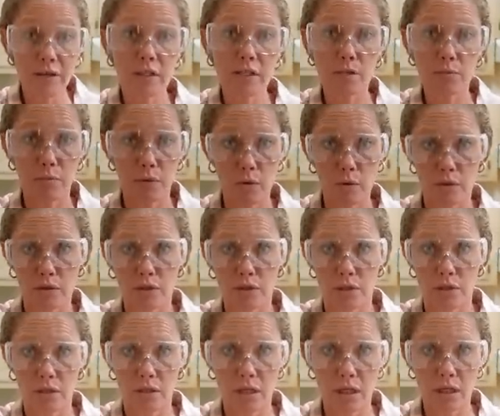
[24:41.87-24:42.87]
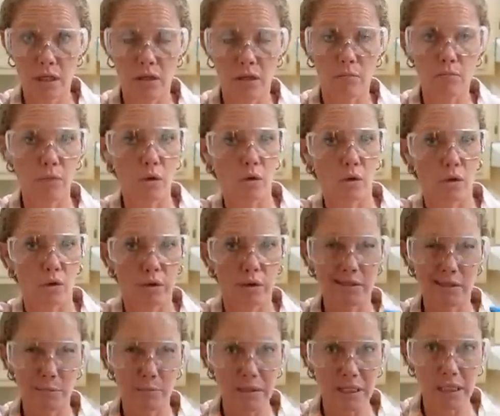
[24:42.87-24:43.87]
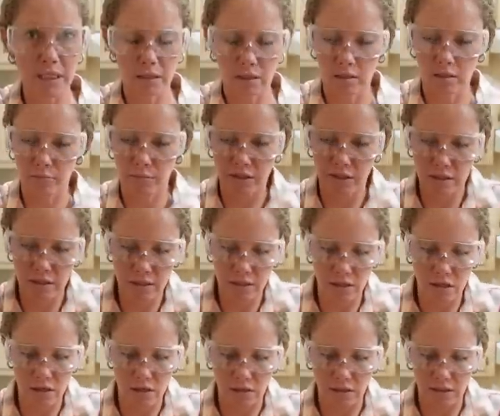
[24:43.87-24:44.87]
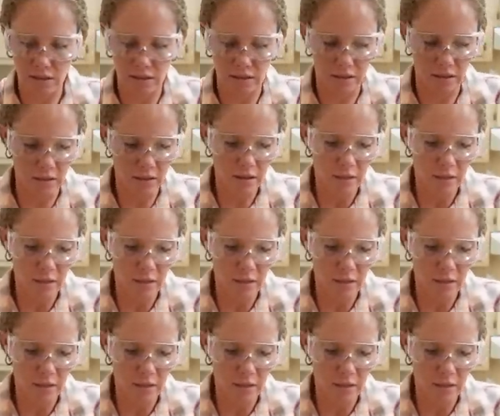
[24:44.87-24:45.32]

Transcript: this portion in the mold to be a little bit solid